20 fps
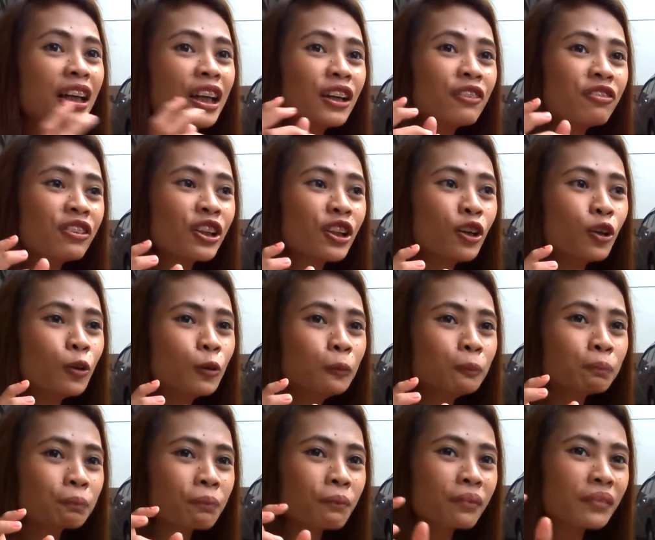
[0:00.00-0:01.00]
Even though
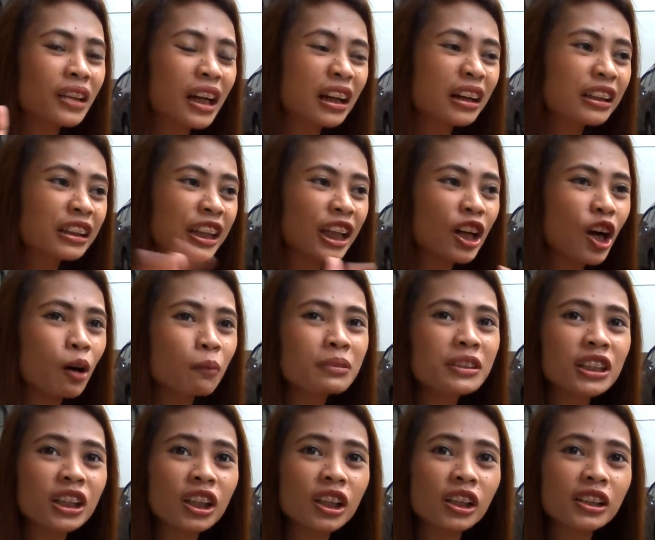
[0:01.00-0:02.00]
daghan kay
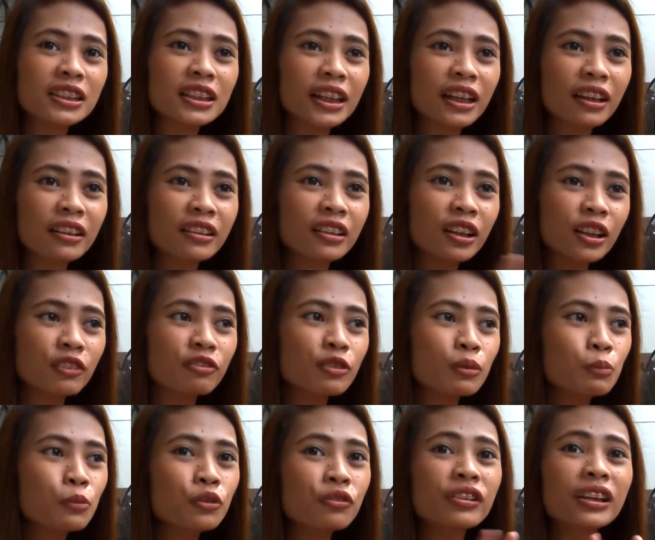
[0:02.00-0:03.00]
obstacles, like, at the end of
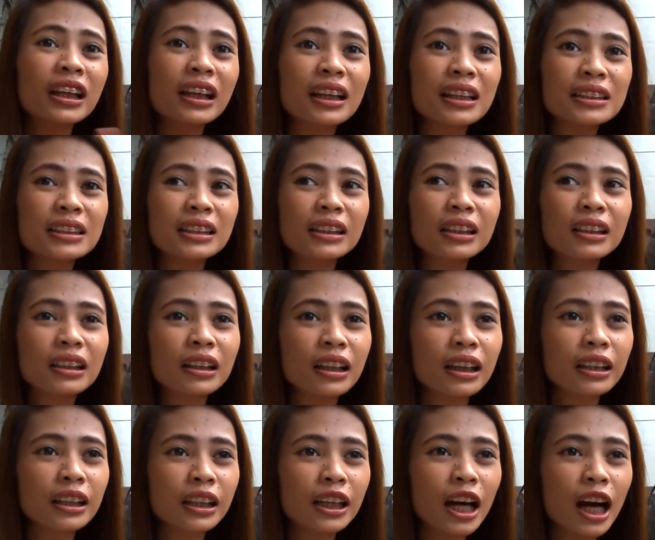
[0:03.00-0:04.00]
the movie, nagkasila ra
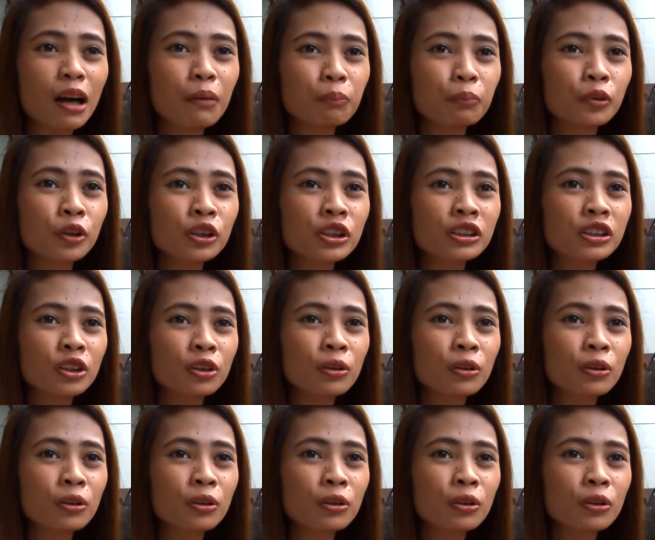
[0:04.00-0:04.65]
ganig gihapon.